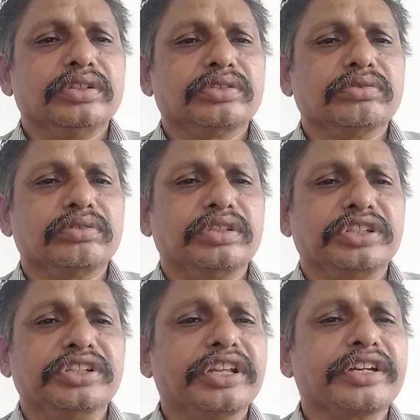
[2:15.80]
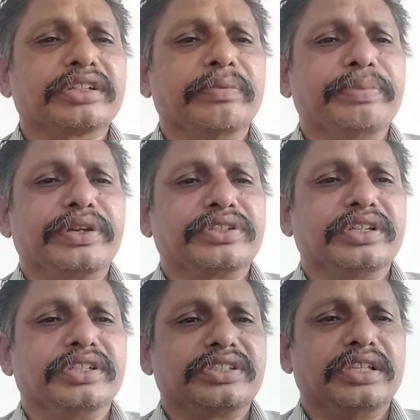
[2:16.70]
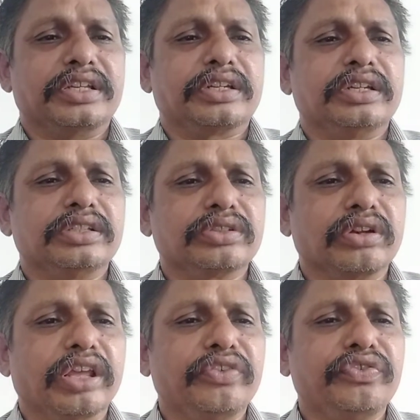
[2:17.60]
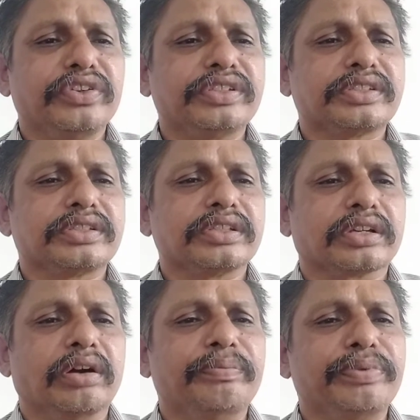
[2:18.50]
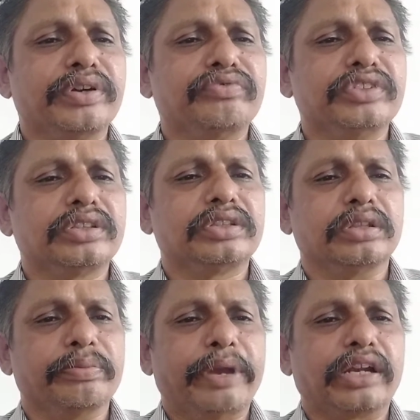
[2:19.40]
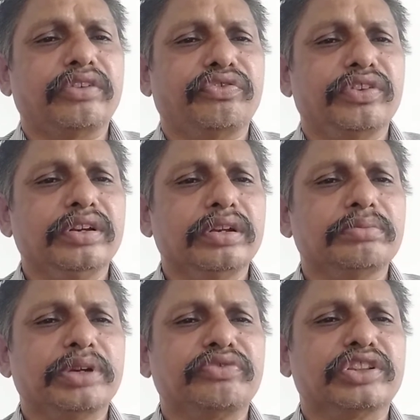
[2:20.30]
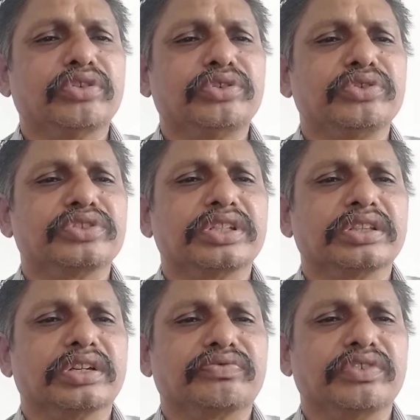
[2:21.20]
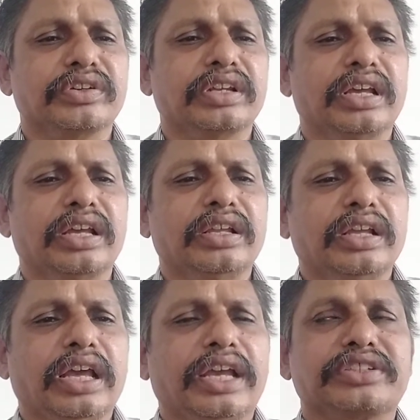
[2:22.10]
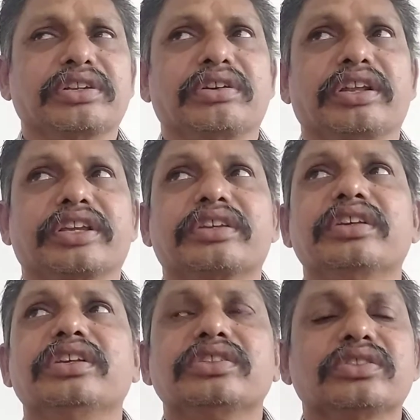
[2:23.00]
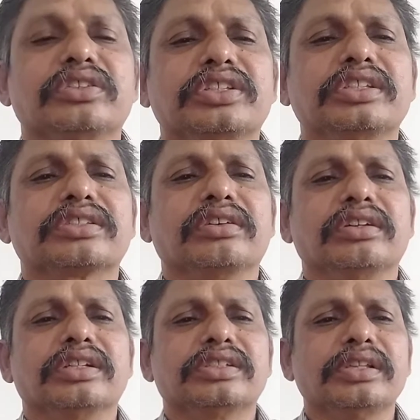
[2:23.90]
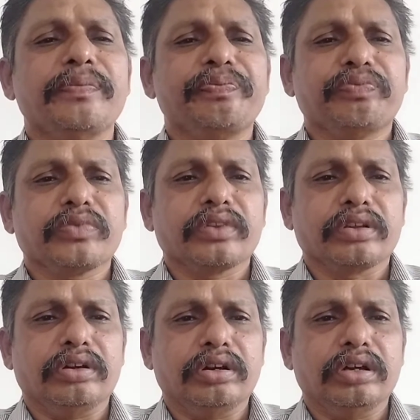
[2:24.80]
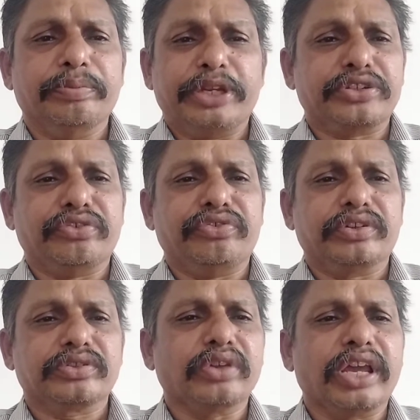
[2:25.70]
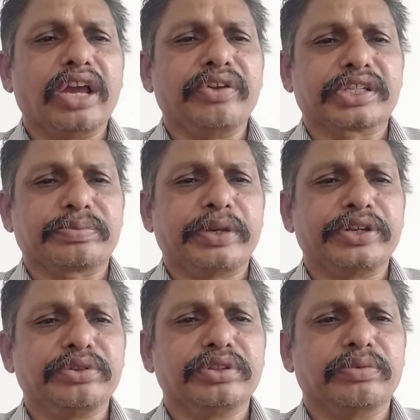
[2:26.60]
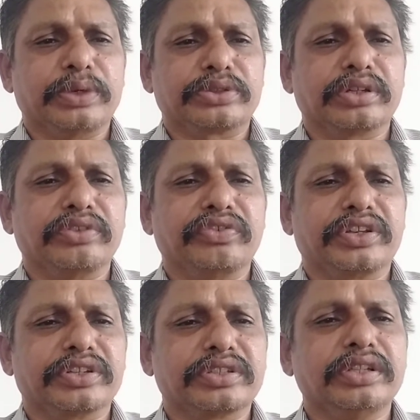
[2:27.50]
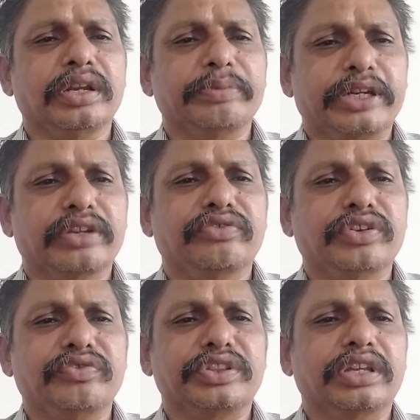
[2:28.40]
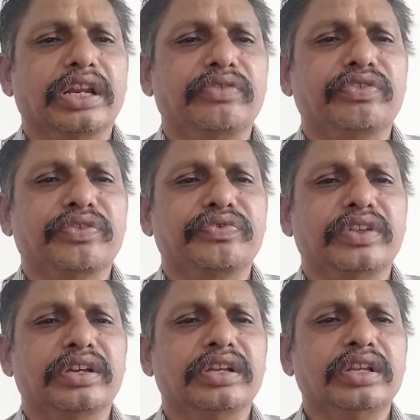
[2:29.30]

So indirect comparison is there. So life is compared with the battlefield, but without using that word as or like. So this is called as a metaphor. So I have explained you the personification and metaphor with the help of the